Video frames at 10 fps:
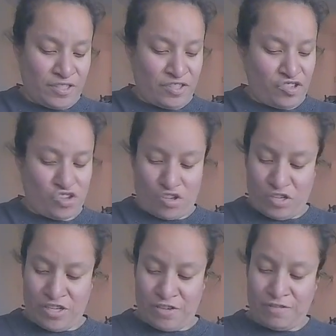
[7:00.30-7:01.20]
this
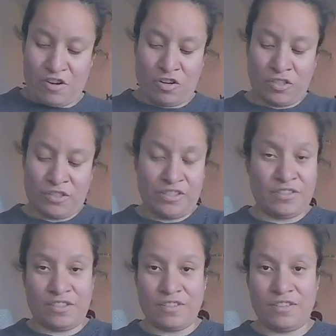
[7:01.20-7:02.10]
journey of art
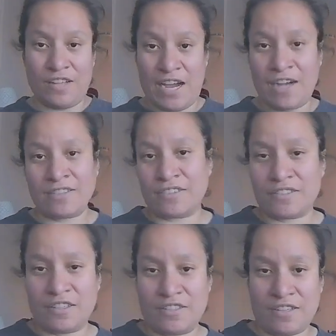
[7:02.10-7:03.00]
is gonna
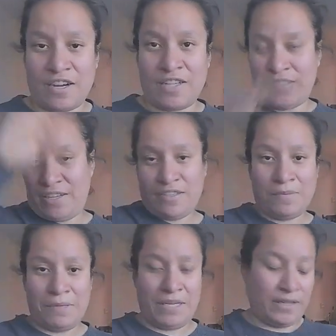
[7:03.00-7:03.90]
last because I tend
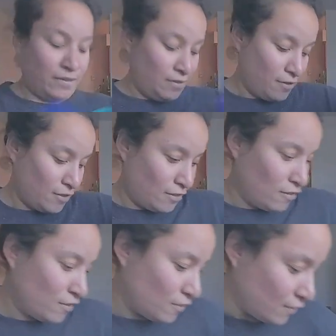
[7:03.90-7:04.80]
to be
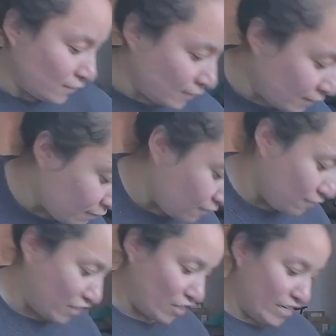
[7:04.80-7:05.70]

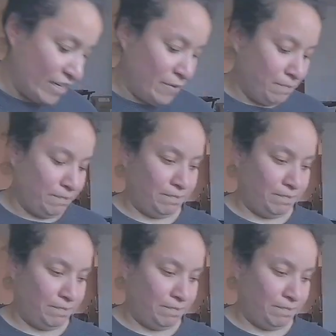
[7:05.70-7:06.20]
very